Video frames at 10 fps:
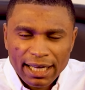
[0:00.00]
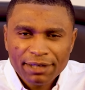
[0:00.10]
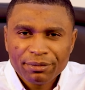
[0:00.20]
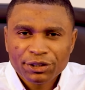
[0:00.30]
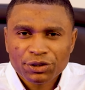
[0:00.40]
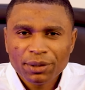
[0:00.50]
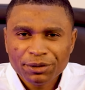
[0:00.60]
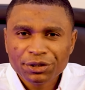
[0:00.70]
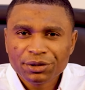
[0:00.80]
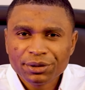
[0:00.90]
can be
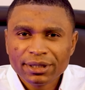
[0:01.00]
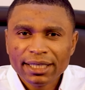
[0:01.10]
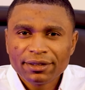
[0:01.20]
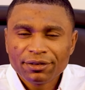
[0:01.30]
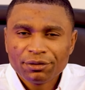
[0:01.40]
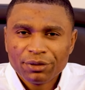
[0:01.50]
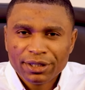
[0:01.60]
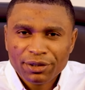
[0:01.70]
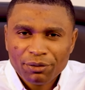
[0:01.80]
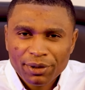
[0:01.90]
substituted
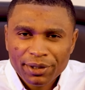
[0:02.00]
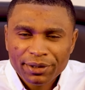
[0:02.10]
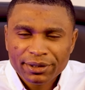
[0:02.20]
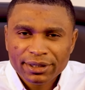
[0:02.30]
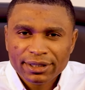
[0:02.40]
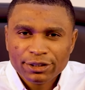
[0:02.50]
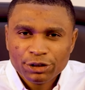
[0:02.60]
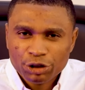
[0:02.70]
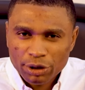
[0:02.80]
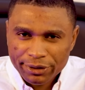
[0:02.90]
with the word
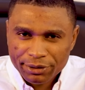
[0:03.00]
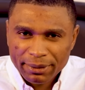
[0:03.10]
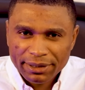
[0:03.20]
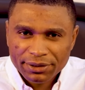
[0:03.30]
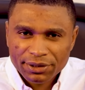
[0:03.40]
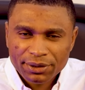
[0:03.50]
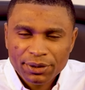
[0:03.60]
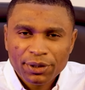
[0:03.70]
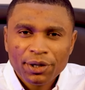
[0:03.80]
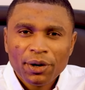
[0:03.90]
judgment
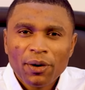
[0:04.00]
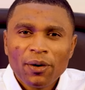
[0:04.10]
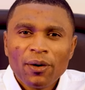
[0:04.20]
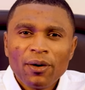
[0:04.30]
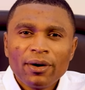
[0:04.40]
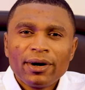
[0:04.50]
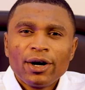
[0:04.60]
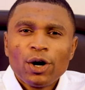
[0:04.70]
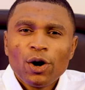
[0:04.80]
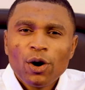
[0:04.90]
or
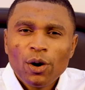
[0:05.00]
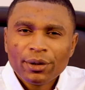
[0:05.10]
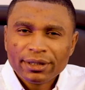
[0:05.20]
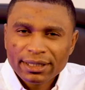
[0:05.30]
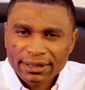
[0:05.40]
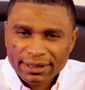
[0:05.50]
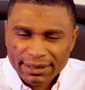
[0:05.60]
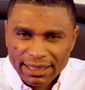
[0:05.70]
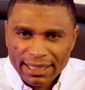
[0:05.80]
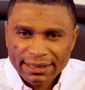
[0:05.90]

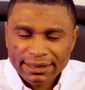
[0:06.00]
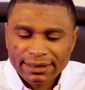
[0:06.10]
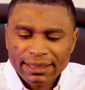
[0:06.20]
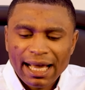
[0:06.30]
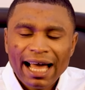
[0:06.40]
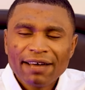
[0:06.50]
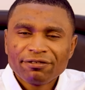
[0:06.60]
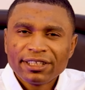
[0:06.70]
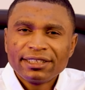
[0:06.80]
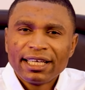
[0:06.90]
understanding,
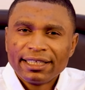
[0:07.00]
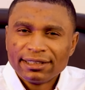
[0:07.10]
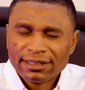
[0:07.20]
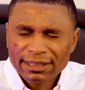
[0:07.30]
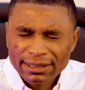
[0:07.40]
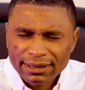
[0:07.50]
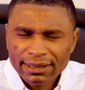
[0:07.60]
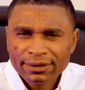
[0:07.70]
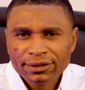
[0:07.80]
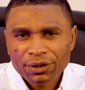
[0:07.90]
having a
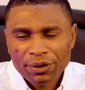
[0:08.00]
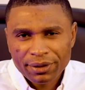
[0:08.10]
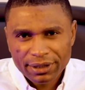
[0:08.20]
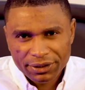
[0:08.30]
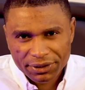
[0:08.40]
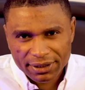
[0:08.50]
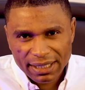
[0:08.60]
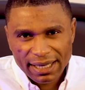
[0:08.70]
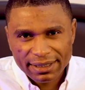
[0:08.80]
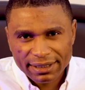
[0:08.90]
detailed
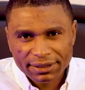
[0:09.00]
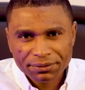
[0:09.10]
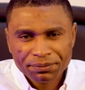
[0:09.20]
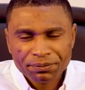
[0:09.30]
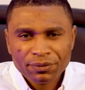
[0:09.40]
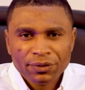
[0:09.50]
understanding,